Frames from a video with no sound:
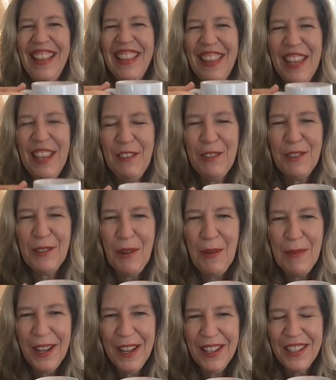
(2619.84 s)
Thank you so
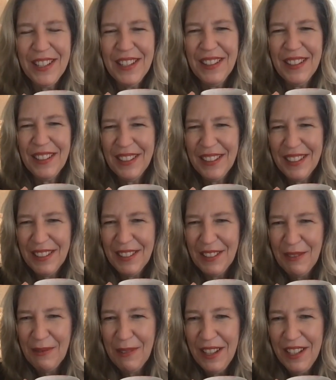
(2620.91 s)
much,
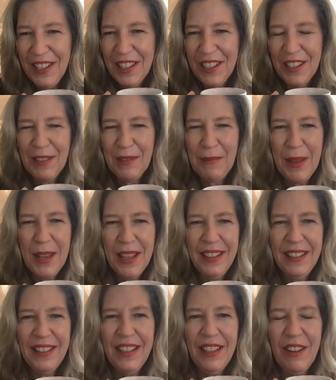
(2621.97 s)
Rich,
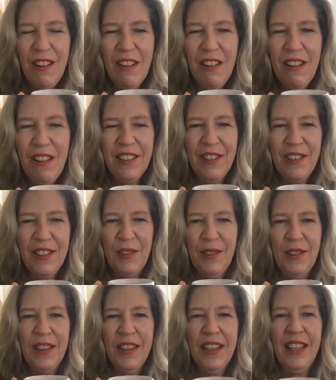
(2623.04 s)
Ben, and all our
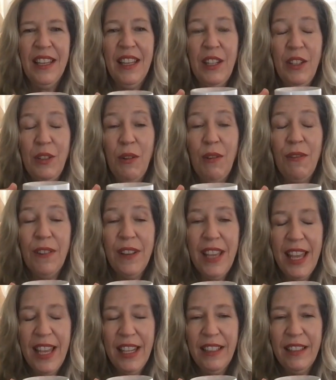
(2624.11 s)
listeners. And don't
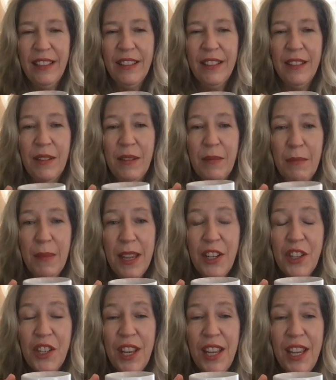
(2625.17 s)
forget, make
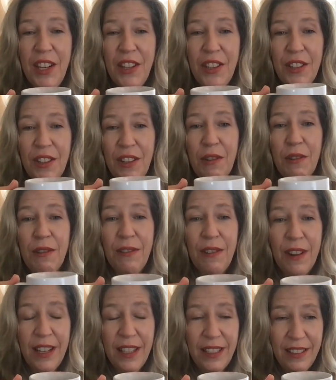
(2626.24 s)
change your
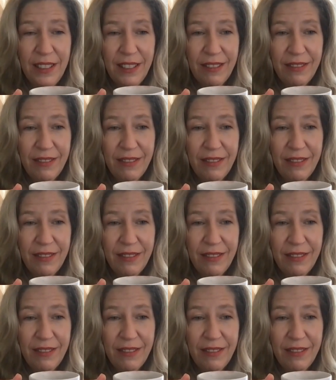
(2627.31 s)
friend.